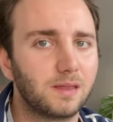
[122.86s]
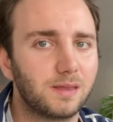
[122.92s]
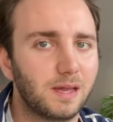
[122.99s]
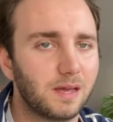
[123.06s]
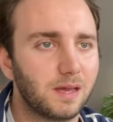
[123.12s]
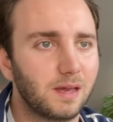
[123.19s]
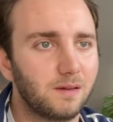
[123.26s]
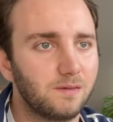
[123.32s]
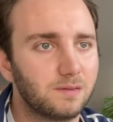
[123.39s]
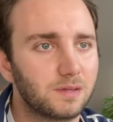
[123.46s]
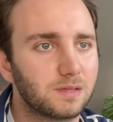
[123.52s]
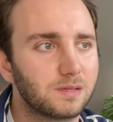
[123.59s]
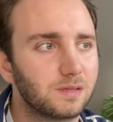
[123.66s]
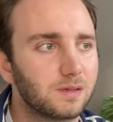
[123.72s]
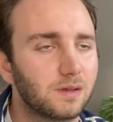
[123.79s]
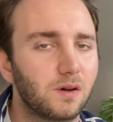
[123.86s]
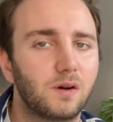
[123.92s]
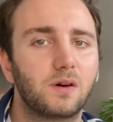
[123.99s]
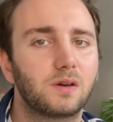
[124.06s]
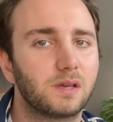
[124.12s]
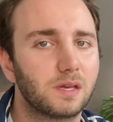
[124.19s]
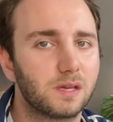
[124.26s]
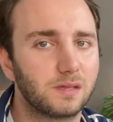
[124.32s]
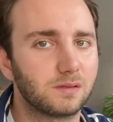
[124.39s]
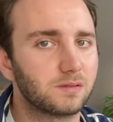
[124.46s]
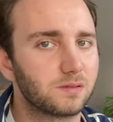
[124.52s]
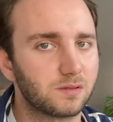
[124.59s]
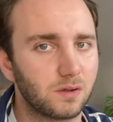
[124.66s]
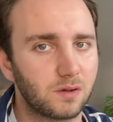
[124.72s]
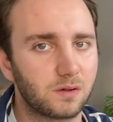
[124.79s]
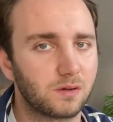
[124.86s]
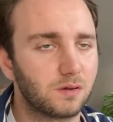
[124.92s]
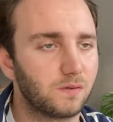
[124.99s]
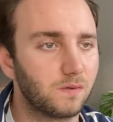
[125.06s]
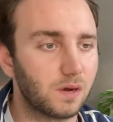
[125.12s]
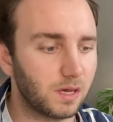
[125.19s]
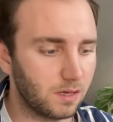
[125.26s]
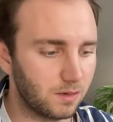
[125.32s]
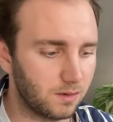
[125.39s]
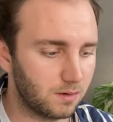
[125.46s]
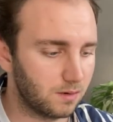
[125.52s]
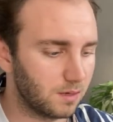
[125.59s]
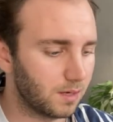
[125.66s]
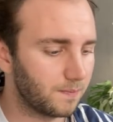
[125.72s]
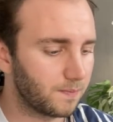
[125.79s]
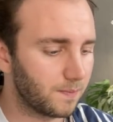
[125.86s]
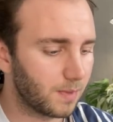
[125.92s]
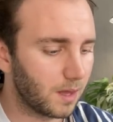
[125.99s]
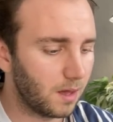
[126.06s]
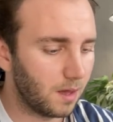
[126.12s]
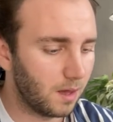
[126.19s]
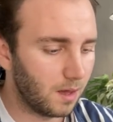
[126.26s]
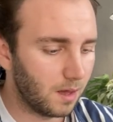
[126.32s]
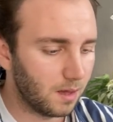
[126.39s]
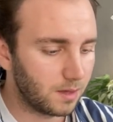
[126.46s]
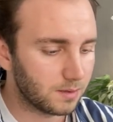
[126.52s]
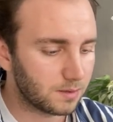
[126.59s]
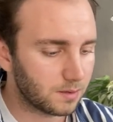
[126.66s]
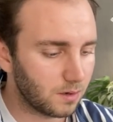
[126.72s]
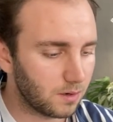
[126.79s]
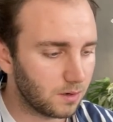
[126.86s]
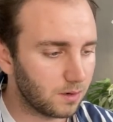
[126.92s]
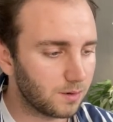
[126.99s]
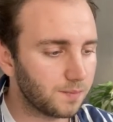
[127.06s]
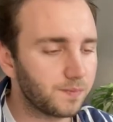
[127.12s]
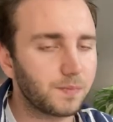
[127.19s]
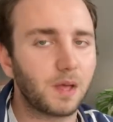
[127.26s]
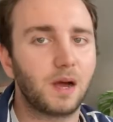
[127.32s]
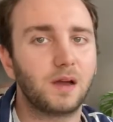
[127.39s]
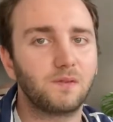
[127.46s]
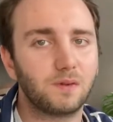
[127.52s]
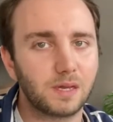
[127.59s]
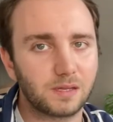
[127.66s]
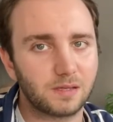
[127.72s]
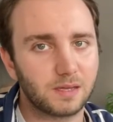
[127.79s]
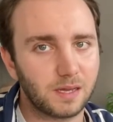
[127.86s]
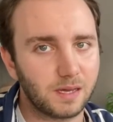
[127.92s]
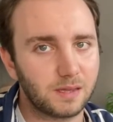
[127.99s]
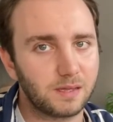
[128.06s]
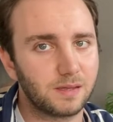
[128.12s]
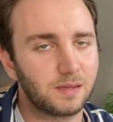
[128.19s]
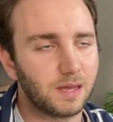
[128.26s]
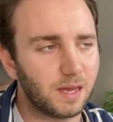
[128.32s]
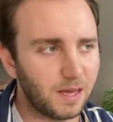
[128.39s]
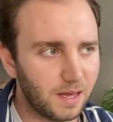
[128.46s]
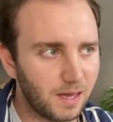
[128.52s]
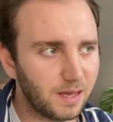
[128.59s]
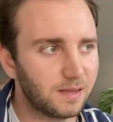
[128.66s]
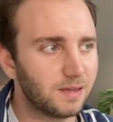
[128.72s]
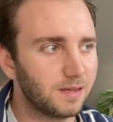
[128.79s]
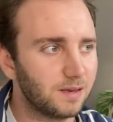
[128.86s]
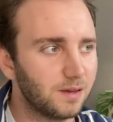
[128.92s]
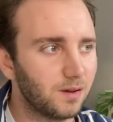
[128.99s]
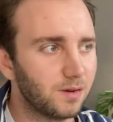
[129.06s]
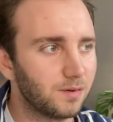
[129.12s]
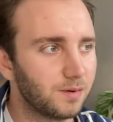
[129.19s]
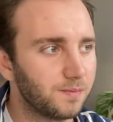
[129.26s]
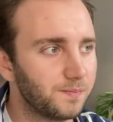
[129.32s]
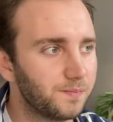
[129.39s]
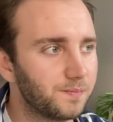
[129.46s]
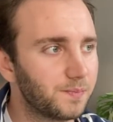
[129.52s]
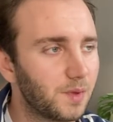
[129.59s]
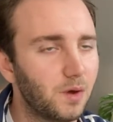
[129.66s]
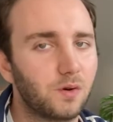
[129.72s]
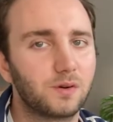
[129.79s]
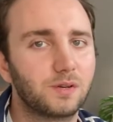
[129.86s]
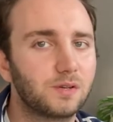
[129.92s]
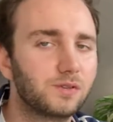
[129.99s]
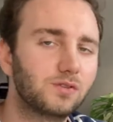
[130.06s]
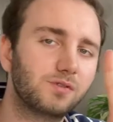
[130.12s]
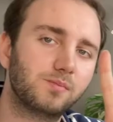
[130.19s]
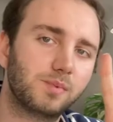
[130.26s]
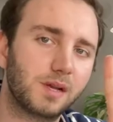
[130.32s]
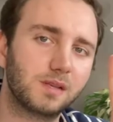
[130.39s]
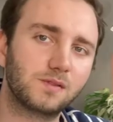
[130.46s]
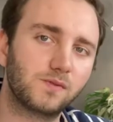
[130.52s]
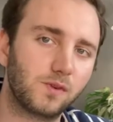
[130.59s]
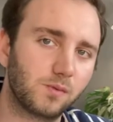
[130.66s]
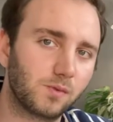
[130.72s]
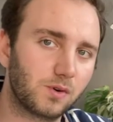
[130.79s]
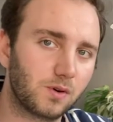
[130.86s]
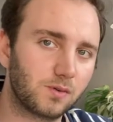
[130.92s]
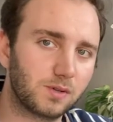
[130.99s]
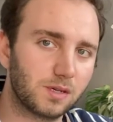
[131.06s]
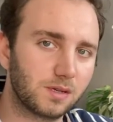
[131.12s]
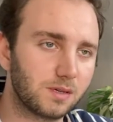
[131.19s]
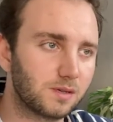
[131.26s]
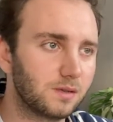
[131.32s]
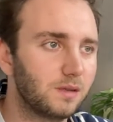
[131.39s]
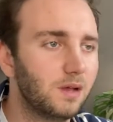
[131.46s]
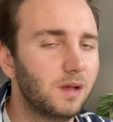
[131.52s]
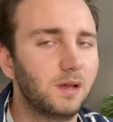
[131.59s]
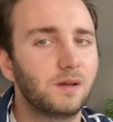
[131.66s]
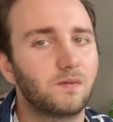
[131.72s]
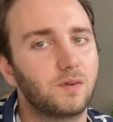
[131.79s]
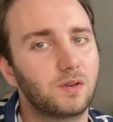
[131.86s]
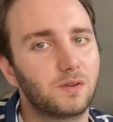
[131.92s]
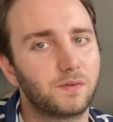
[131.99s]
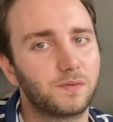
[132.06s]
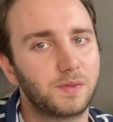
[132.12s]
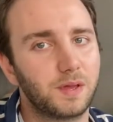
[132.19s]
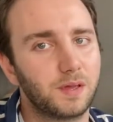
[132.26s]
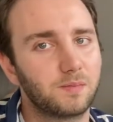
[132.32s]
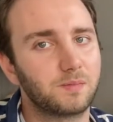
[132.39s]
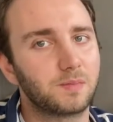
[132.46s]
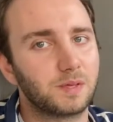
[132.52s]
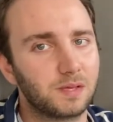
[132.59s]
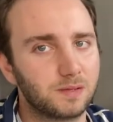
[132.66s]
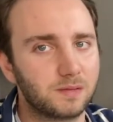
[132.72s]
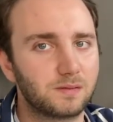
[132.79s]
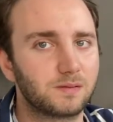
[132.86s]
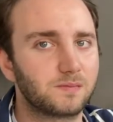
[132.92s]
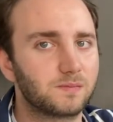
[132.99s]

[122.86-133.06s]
they have it in stock regularly. So I went ahead and ordered 2 plants from GrowJungle. One of them is